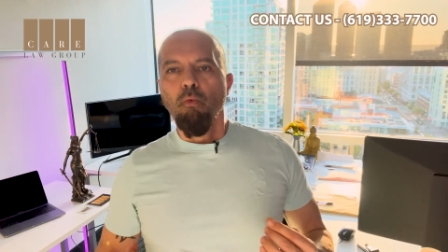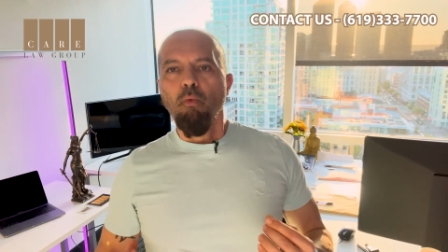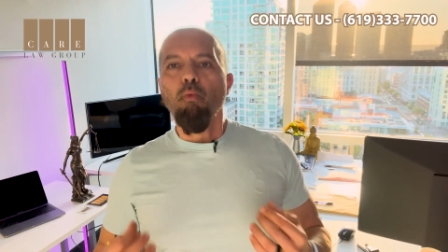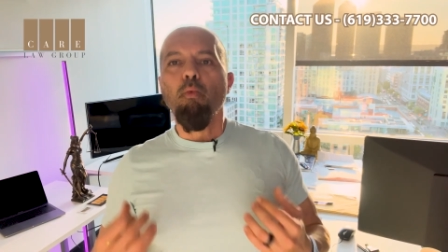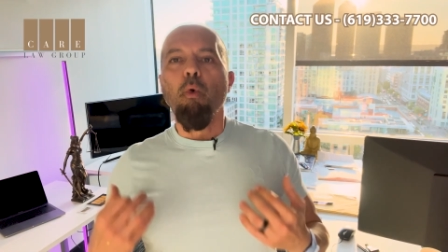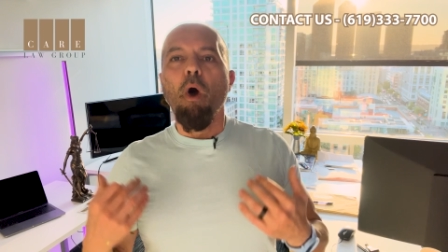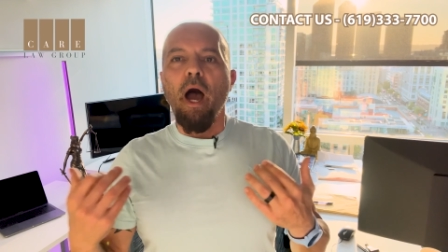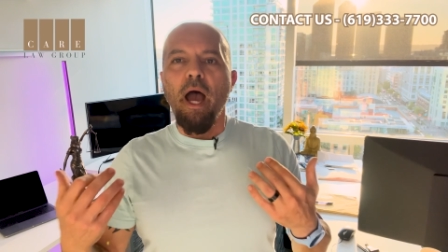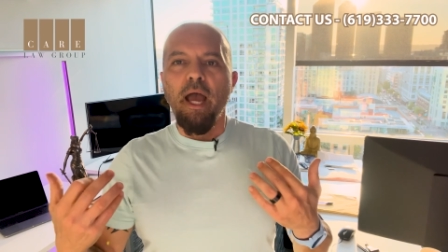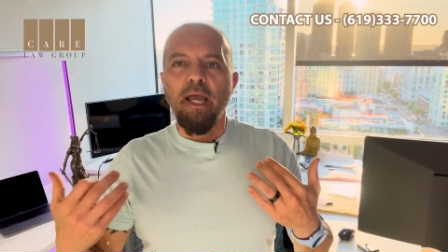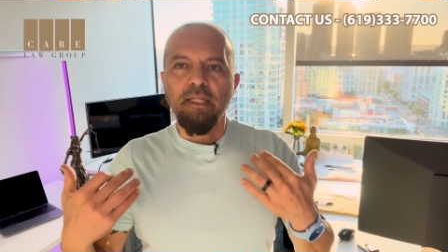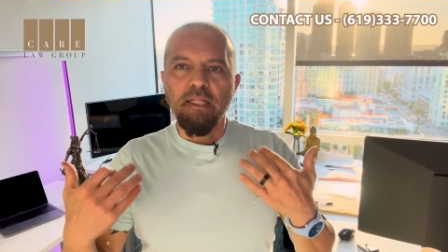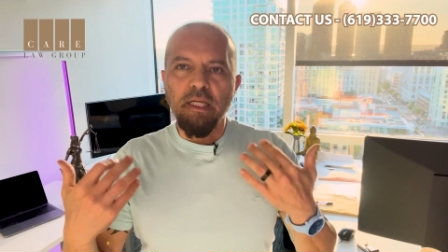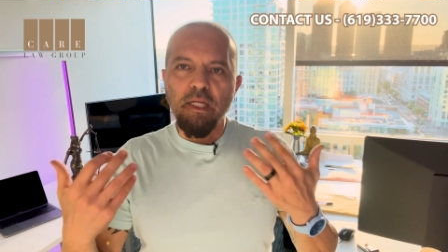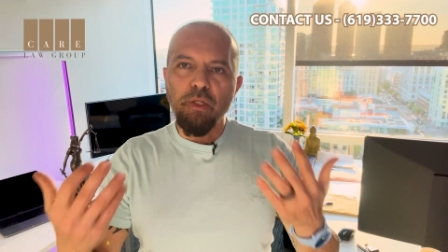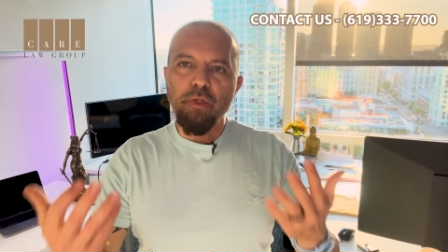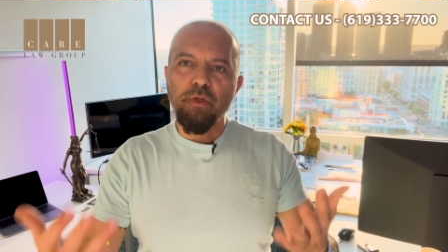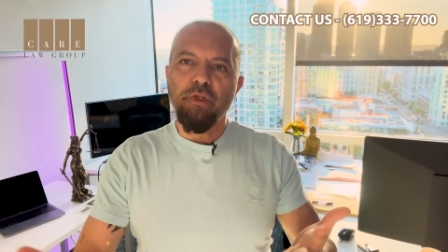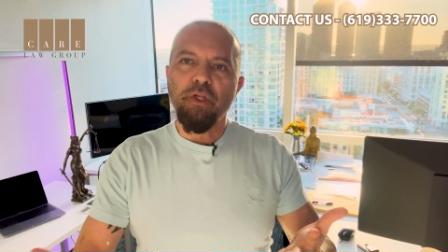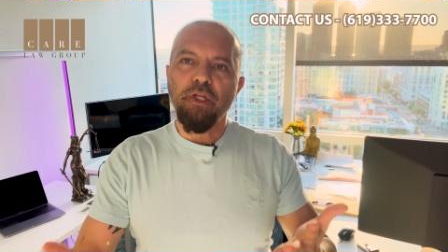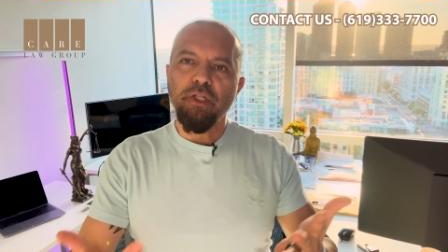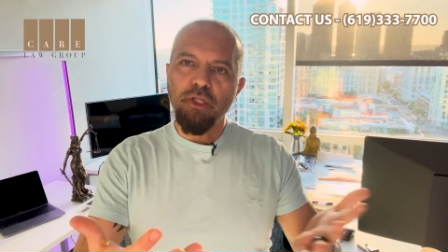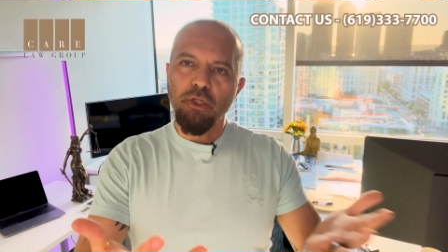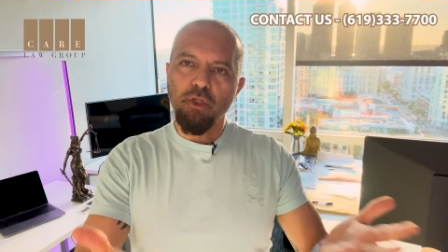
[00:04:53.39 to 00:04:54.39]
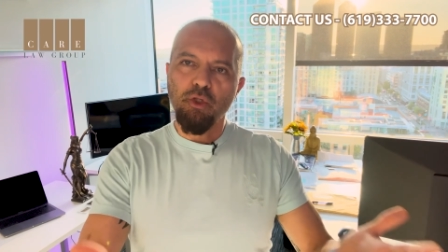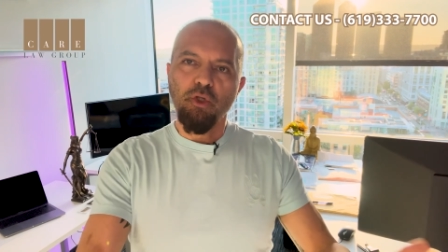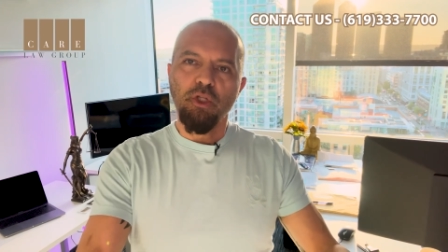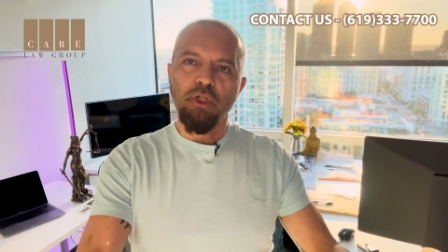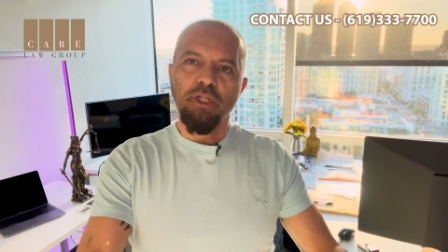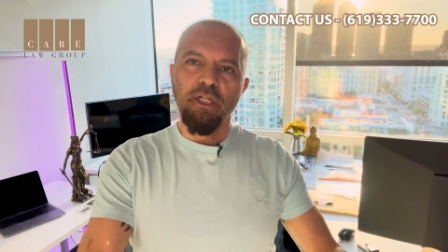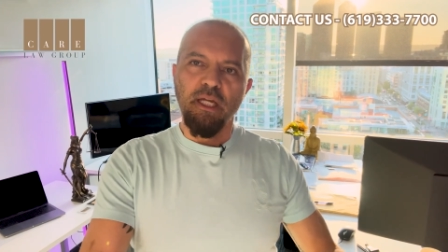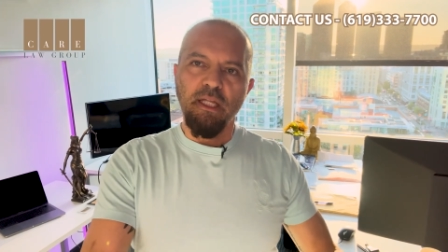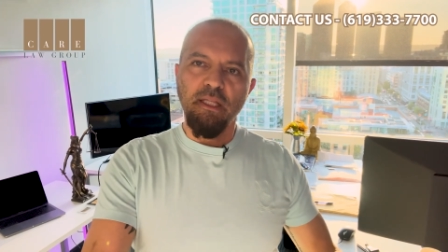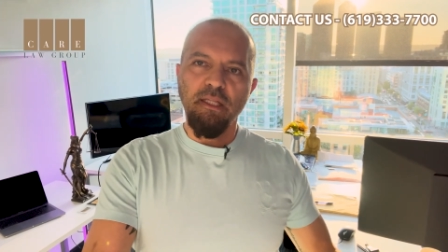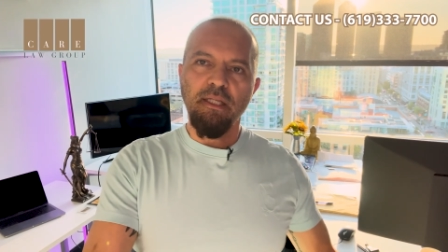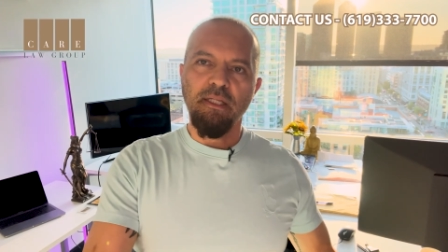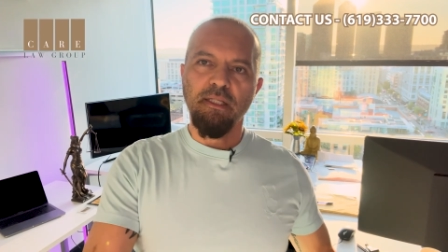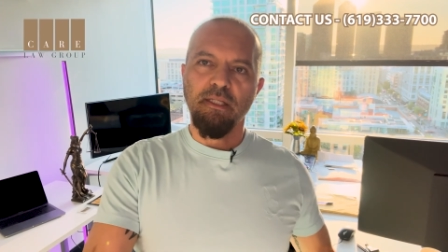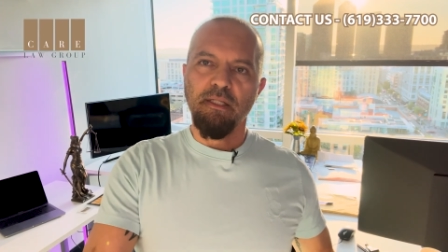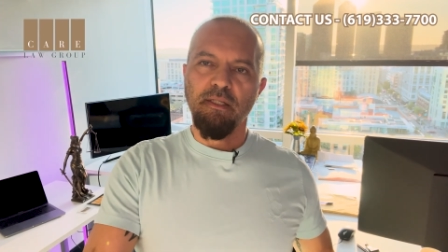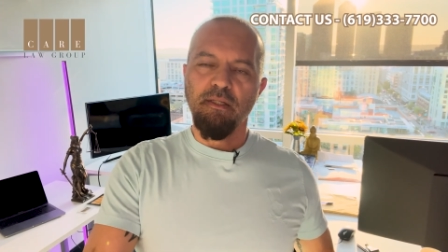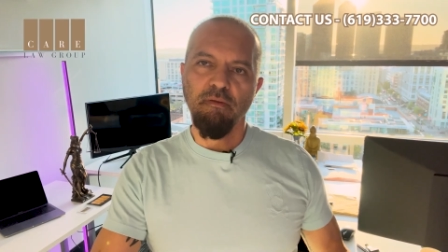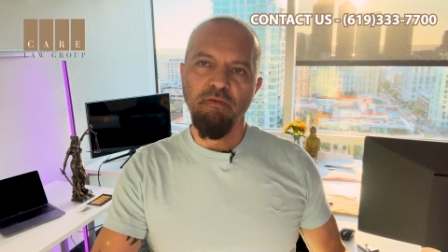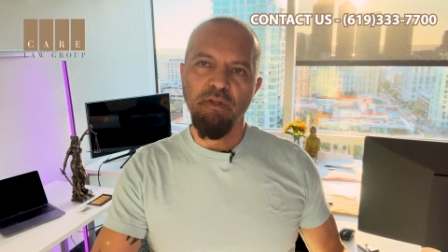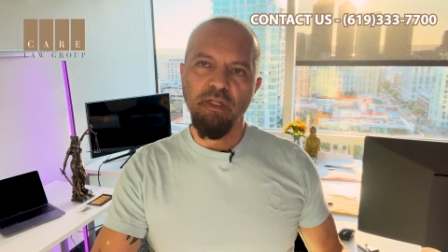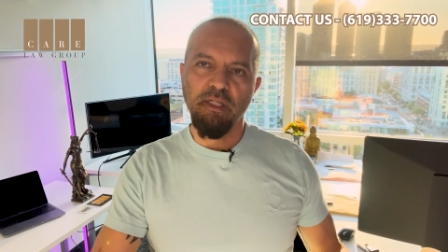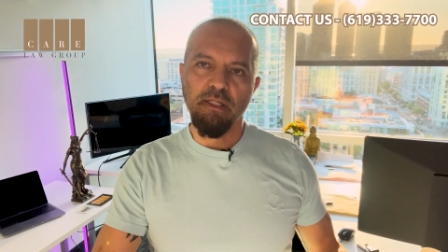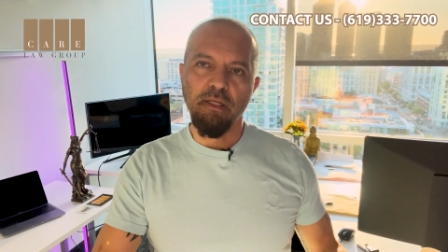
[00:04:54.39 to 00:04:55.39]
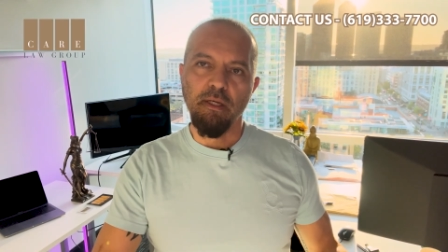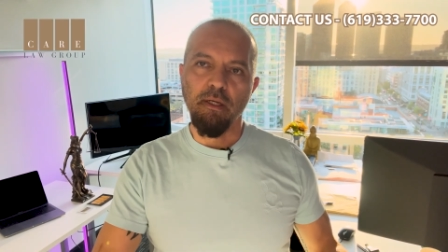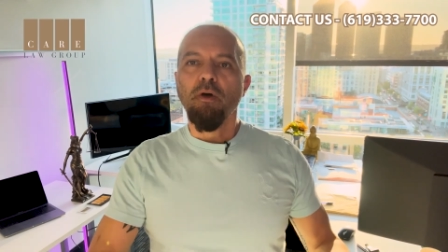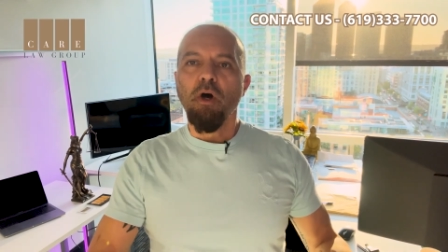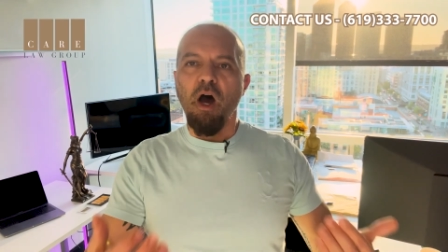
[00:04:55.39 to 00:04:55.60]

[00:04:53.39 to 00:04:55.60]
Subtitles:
why they think they should get this visa.